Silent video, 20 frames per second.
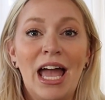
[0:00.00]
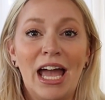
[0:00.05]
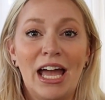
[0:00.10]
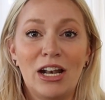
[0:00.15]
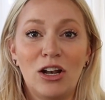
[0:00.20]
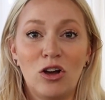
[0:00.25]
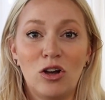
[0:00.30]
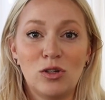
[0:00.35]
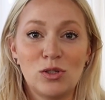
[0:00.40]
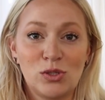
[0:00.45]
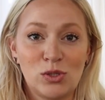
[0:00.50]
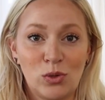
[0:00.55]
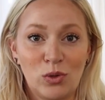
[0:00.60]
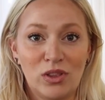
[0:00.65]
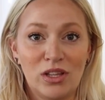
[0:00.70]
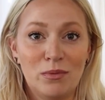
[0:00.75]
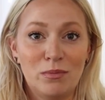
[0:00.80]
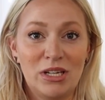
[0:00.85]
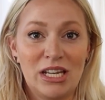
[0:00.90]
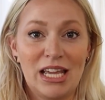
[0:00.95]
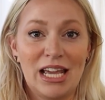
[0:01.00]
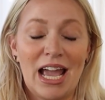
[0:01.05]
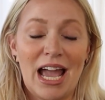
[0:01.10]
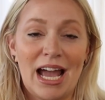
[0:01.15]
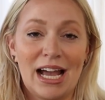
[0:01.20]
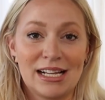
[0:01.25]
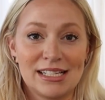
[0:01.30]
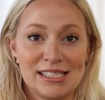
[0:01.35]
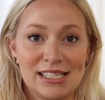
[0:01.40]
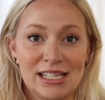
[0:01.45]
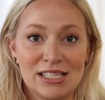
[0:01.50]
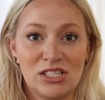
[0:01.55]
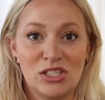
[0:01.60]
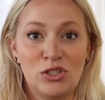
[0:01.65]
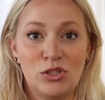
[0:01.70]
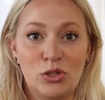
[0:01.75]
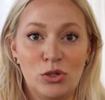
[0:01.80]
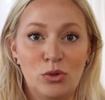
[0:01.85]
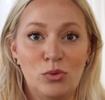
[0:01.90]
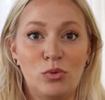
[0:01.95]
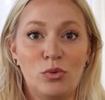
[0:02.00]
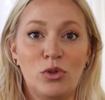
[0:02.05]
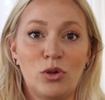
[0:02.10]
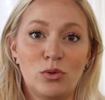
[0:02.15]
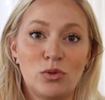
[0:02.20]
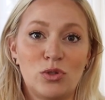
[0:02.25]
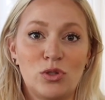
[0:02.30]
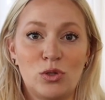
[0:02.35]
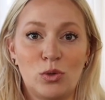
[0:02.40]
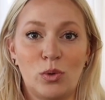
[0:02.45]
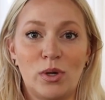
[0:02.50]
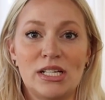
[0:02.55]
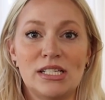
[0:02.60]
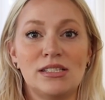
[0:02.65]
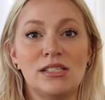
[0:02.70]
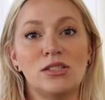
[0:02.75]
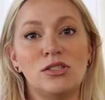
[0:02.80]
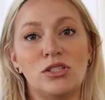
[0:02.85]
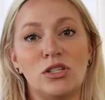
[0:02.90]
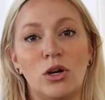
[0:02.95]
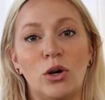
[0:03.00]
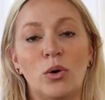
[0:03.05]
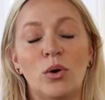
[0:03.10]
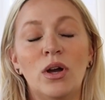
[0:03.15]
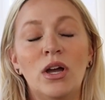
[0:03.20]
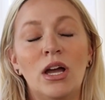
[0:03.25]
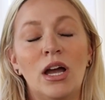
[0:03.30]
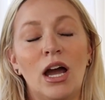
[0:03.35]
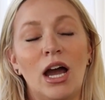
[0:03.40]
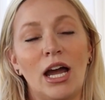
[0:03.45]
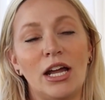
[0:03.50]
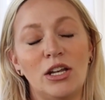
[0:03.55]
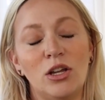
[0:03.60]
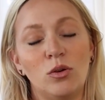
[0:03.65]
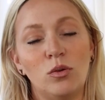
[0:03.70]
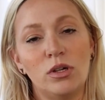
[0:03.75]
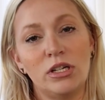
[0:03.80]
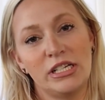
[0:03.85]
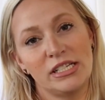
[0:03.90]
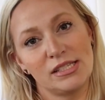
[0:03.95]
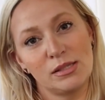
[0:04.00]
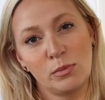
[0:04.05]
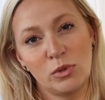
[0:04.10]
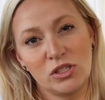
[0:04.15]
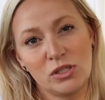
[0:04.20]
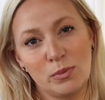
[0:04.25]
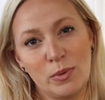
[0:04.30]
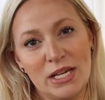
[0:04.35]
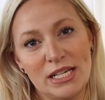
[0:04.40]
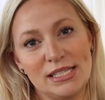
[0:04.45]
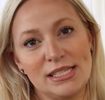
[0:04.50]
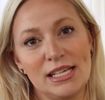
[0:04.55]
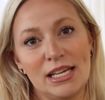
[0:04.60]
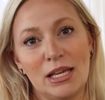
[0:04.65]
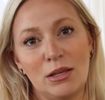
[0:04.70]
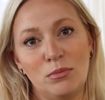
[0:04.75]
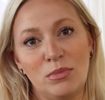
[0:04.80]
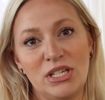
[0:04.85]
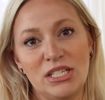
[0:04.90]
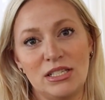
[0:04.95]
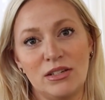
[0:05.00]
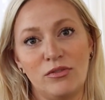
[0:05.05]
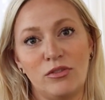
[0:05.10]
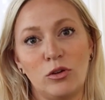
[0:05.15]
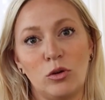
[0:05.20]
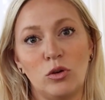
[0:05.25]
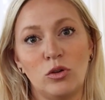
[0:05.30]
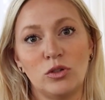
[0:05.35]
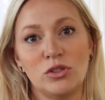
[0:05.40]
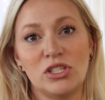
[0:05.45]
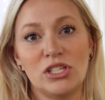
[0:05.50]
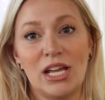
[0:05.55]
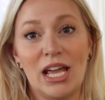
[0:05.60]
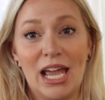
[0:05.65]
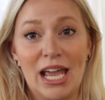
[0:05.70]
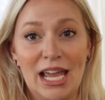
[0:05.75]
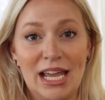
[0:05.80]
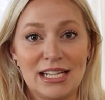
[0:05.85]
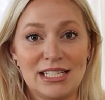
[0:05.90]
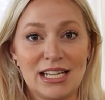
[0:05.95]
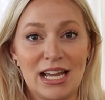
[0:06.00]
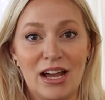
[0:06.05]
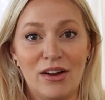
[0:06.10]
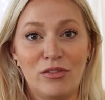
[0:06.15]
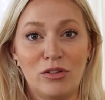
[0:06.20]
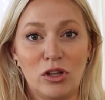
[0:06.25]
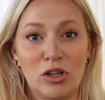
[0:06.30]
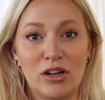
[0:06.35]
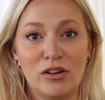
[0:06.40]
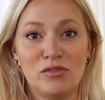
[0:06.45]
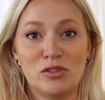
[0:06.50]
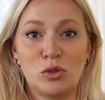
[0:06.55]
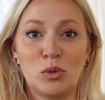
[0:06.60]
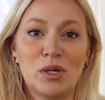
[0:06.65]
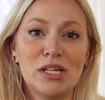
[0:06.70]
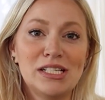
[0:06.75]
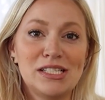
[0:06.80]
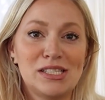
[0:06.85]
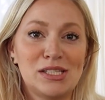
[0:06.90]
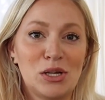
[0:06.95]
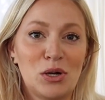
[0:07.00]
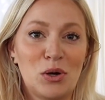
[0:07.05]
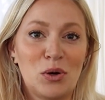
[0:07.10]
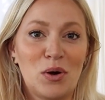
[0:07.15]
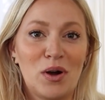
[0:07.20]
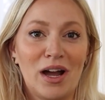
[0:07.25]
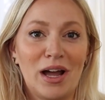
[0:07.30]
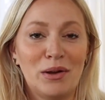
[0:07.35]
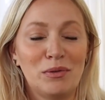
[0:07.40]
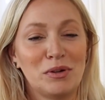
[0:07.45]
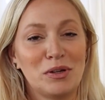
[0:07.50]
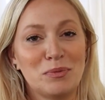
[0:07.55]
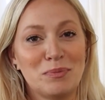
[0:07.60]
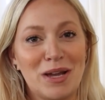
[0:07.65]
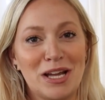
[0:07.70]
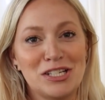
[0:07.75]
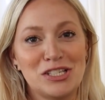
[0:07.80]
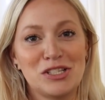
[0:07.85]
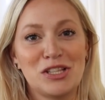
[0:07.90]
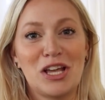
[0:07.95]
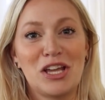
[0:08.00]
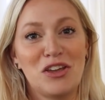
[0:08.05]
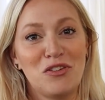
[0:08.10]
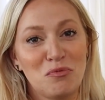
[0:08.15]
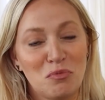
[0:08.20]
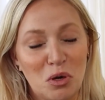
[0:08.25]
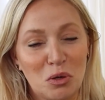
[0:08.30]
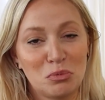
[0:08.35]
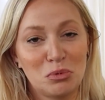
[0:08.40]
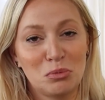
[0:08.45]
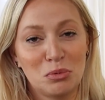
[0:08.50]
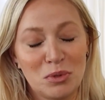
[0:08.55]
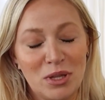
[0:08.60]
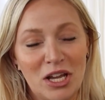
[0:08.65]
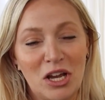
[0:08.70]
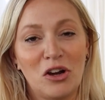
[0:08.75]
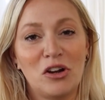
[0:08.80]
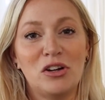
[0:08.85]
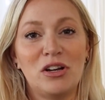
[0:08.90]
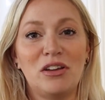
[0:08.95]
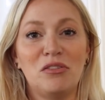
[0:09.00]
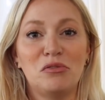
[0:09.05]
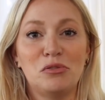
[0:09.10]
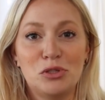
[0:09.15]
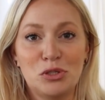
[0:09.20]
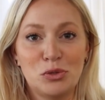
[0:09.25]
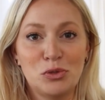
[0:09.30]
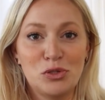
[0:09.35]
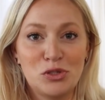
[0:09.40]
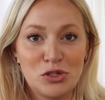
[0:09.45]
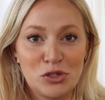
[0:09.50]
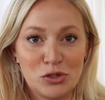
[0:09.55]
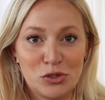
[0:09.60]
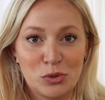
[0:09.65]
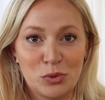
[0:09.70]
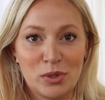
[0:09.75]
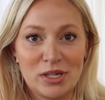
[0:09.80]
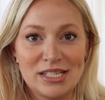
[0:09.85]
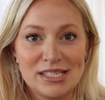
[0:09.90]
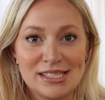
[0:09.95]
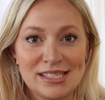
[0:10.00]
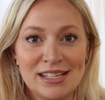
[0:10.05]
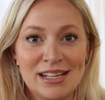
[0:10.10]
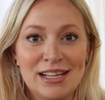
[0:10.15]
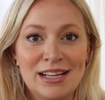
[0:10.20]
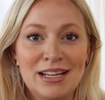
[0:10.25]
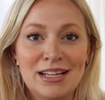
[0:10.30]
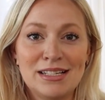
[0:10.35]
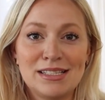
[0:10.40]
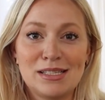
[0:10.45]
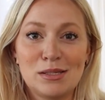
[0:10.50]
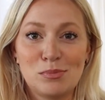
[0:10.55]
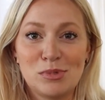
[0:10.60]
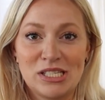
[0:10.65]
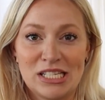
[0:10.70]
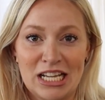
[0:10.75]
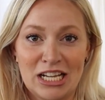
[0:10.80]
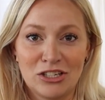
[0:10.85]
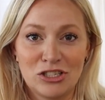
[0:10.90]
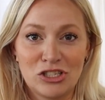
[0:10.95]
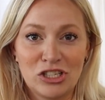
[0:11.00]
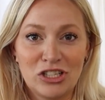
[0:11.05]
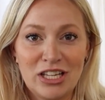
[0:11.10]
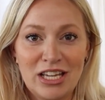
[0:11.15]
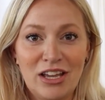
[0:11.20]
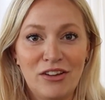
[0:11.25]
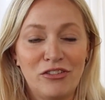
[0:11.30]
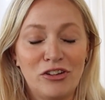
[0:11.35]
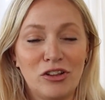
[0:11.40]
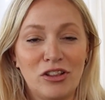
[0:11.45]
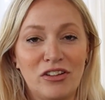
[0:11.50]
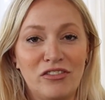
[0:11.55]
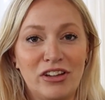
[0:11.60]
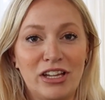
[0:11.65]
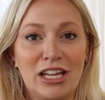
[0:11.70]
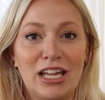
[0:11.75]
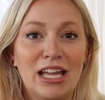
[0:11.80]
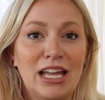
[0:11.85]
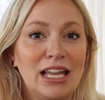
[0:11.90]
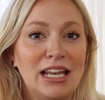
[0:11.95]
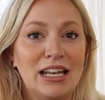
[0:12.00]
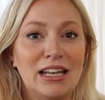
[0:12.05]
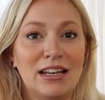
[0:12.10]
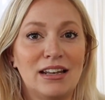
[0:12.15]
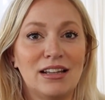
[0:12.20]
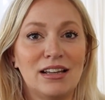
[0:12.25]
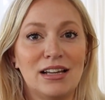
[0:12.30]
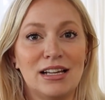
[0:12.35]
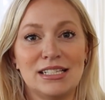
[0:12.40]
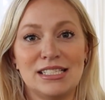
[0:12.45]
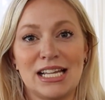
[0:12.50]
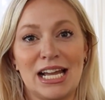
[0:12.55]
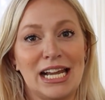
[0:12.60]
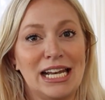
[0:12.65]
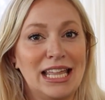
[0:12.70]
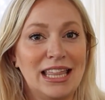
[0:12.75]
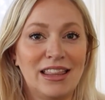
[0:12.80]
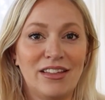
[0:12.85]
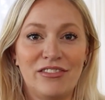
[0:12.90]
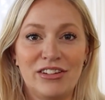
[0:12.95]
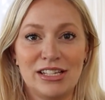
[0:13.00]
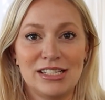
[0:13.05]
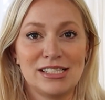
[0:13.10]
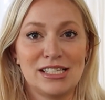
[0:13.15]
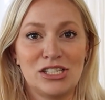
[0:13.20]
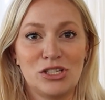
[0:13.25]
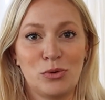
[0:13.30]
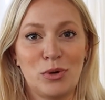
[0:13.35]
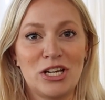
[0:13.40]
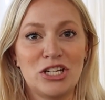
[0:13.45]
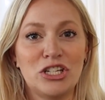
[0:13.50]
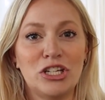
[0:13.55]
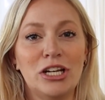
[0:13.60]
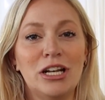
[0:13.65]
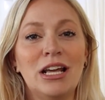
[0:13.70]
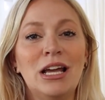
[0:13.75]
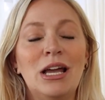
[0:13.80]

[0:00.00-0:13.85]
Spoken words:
and also limiting access to those toys. So I know in a small space it can be difficult to have a lot of toys, so I would imagine that you've probably already reduced your toys substantially if you're living in a tiny living situation.